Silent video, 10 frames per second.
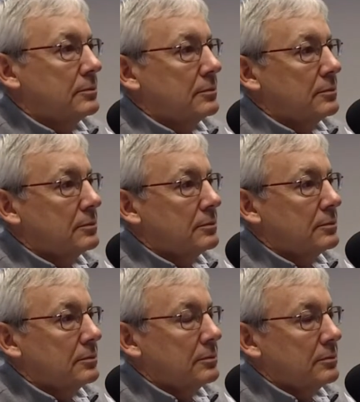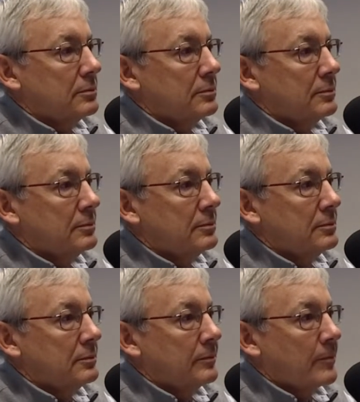
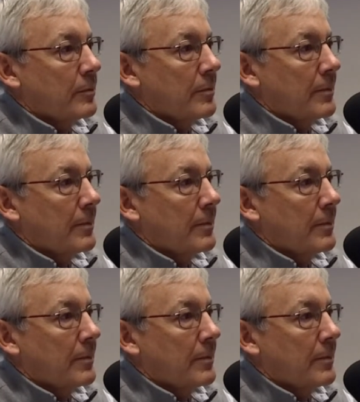No words are spoken by the person on screen.